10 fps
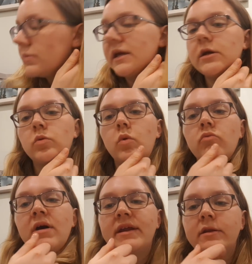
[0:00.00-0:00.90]
equal
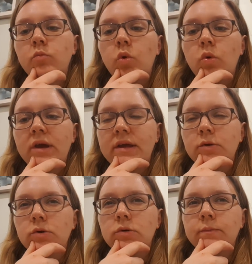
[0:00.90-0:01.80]
running and walking,
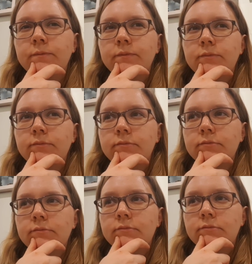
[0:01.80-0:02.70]
or
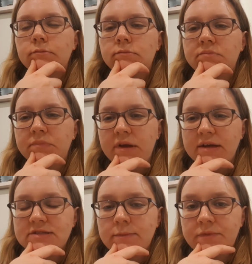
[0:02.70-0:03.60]

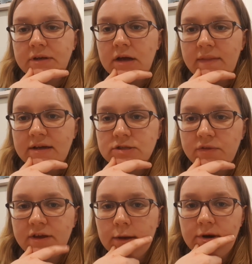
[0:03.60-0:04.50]
yeah, something like that. So I
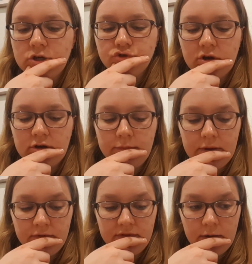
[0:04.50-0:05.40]
think I might struggle a
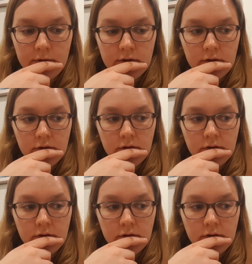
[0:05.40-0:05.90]
bit with that one.